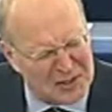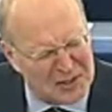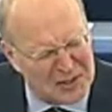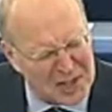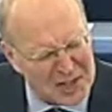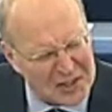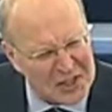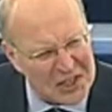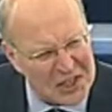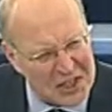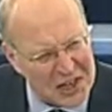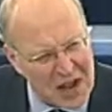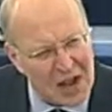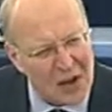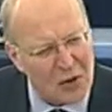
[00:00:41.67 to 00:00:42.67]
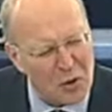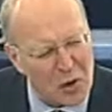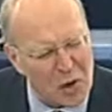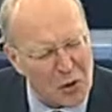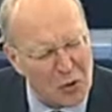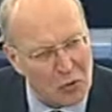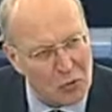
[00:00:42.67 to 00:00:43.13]
Does he now
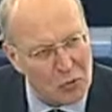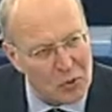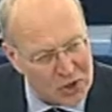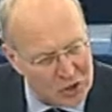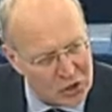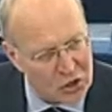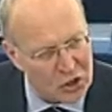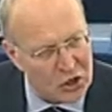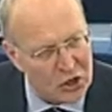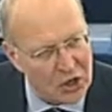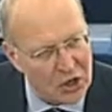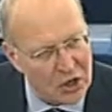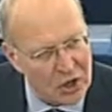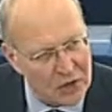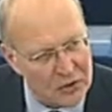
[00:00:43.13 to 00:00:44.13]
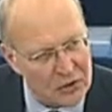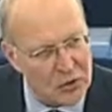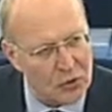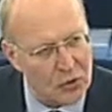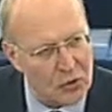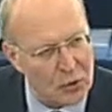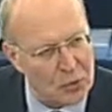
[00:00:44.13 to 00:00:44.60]
wish
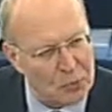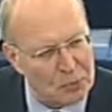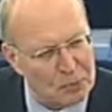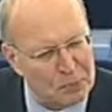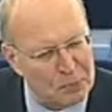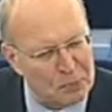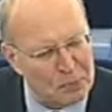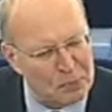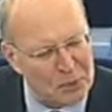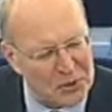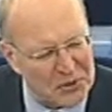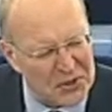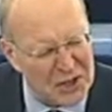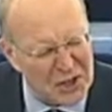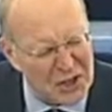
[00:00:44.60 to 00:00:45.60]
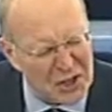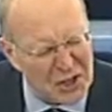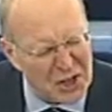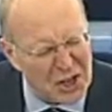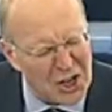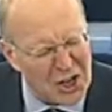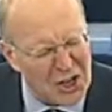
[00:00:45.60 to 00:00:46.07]
to put the
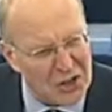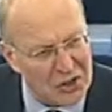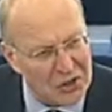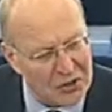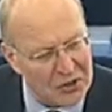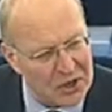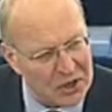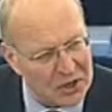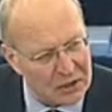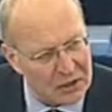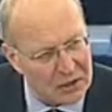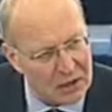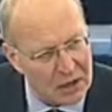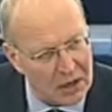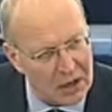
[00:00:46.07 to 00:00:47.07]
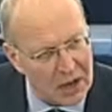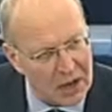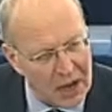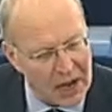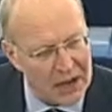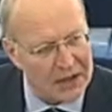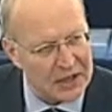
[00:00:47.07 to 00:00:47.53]
Union
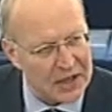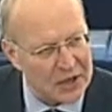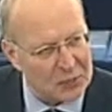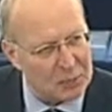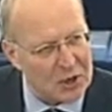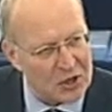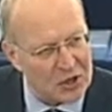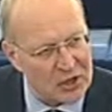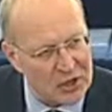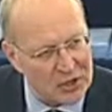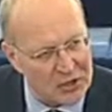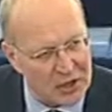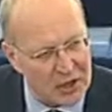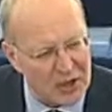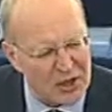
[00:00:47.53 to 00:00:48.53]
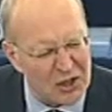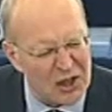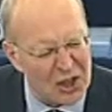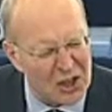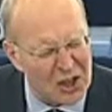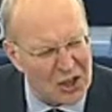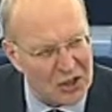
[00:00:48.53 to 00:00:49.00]
and especially the
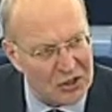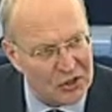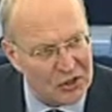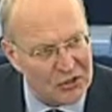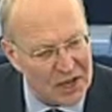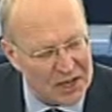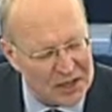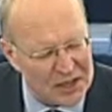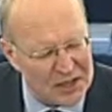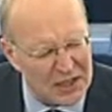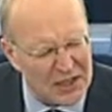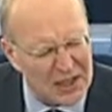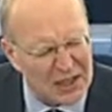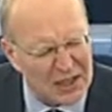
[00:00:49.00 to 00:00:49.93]
United